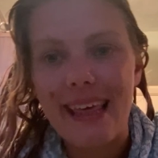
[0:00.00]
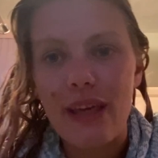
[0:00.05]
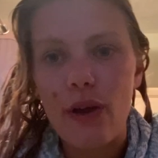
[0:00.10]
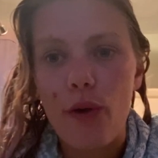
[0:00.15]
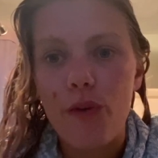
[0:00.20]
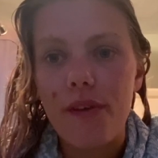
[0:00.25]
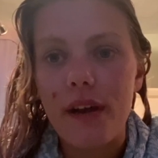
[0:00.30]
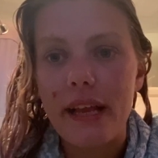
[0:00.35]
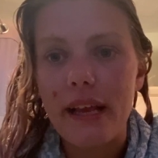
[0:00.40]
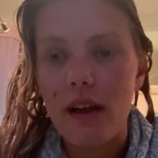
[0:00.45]

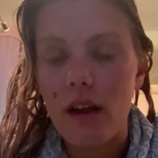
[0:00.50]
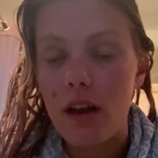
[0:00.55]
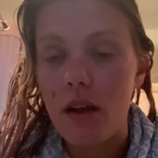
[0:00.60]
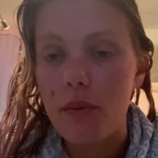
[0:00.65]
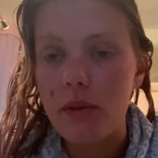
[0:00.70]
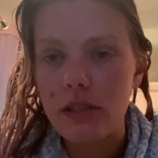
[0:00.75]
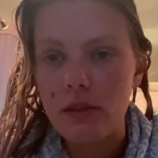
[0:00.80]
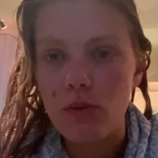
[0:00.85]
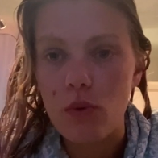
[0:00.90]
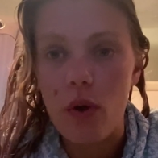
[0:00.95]
corally colour,
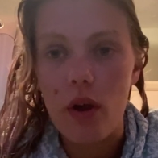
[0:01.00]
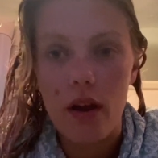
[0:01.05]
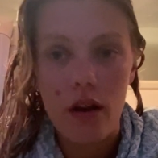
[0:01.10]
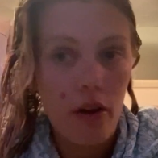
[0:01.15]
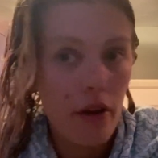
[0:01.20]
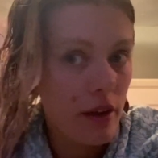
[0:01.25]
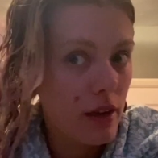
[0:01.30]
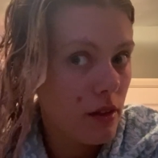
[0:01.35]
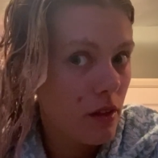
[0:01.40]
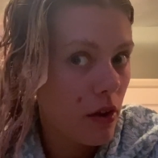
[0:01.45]
which I'm quite
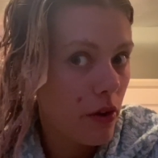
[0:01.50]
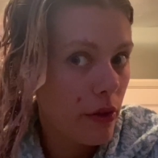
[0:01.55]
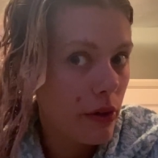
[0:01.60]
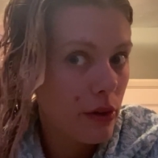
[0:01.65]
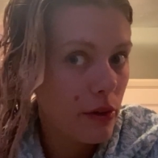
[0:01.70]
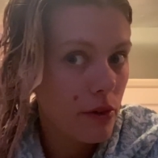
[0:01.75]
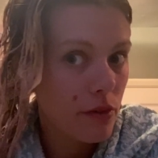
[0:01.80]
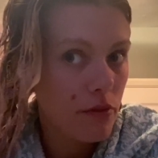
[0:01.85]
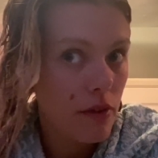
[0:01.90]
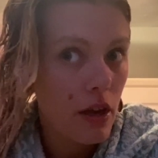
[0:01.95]
liking the look
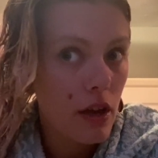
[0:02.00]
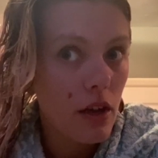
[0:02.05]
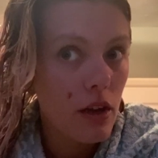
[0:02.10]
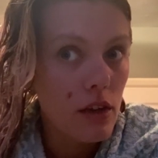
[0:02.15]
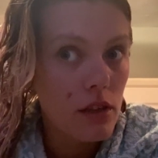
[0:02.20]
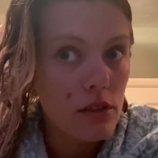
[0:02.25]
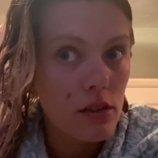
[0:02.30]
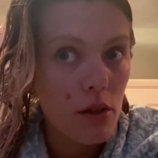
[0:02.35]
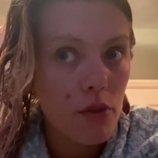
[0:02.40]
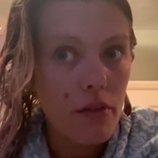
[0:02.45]
of.
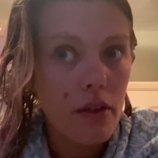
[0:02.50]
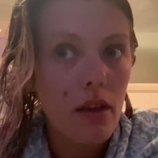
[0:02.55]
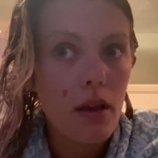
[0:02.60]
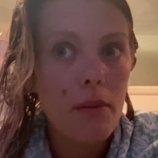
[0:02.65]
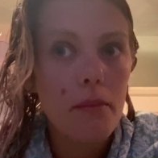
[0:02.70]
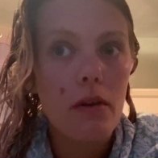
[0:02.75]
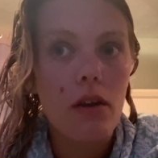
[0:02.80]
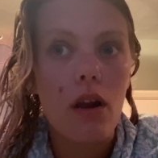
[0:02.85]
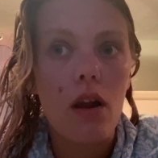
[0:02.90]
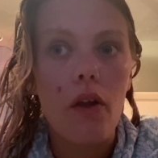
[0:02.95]
So I think I'm
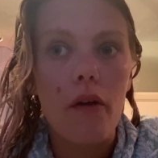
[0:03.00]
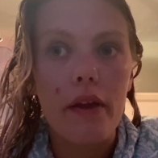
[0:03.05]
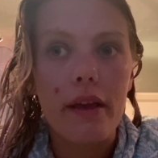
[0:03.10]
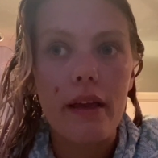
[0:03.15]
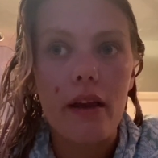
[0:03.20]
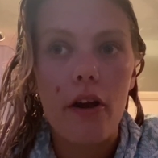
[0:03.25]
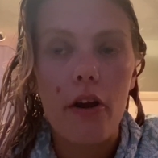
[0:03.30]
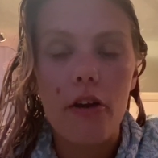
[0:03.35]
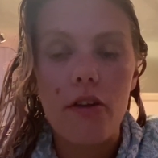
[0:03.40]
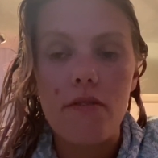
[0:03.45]
going to like
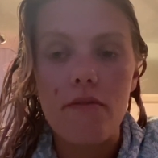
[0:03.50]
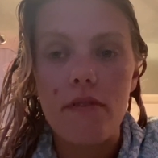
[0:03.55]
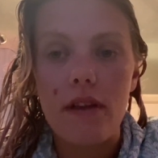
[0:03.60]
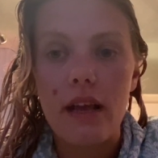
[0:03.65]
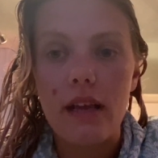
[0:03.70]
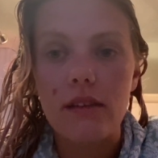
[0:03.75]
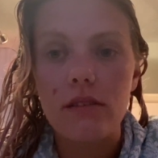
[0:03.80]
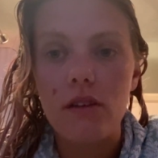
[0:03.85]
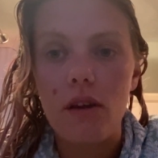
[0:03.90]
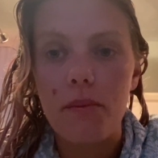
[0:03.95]
it
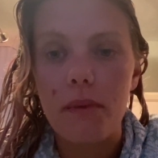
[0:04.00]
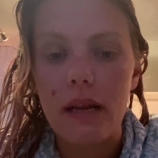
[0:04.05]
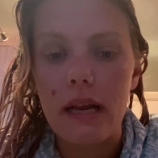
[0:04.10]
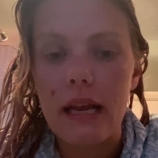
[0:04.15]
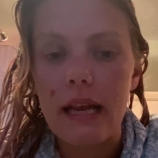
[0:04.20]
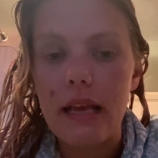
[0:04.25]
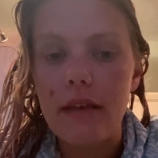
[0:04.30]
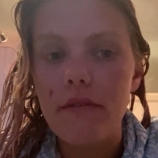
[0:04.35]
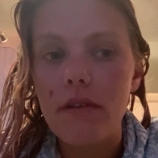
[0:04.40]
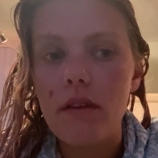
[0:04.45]
hopefully. So I'm going to
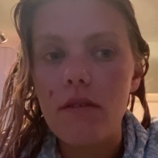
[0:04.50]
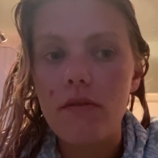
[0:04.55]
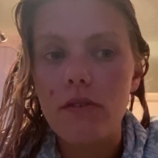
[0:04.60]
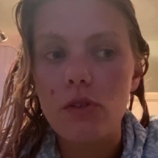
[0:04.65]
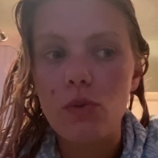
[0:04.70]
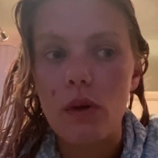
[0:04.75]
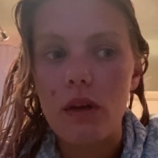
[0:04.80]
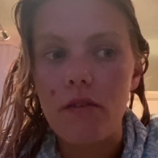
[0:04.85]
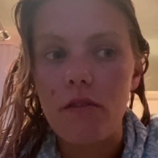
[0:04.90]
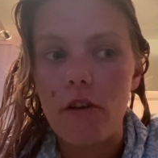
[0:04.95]
leave it for
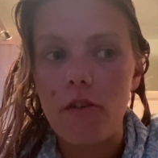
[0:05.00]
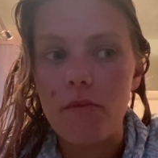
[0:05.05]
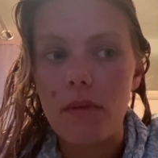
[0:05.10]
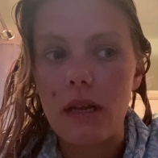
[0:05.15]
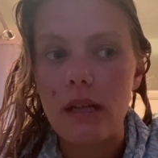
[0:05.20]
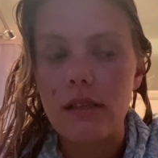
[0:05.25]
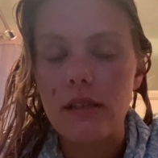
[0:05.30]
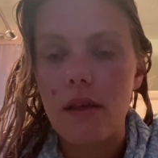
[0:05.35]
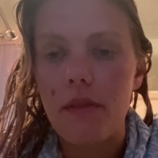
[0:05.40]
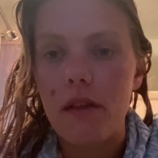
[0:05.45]
25
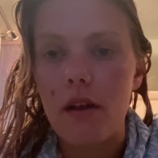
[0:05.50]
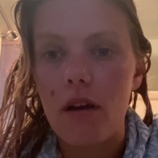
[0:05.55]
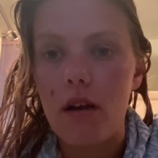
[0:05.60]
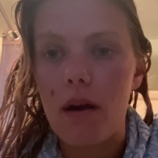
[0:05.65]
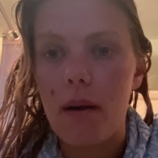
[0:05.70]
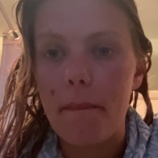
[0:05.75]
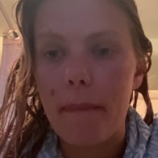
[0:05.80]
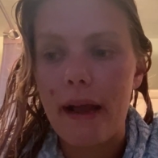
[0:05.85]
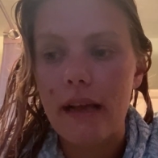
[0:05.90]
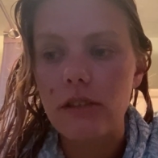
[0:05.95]
minutes and then I'll
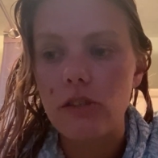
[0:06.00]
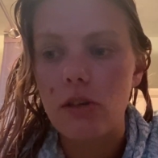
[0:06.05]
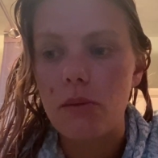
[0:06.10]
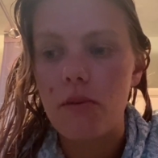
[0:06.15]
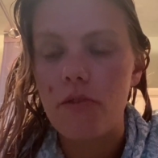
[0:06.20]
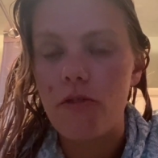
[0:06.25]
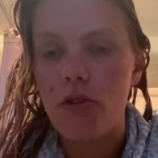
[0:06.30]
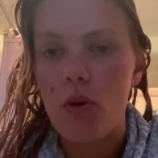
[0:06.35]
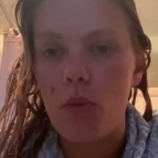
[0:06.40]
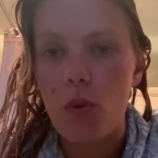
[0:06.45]
come back to you
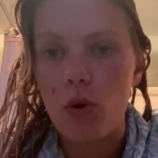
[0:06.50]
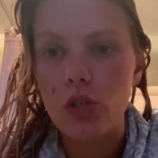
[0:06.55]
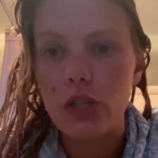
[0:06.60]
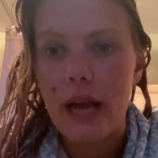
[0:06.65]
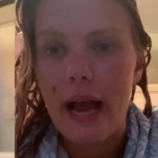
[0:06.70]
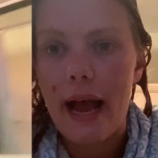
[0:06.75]
before I wash it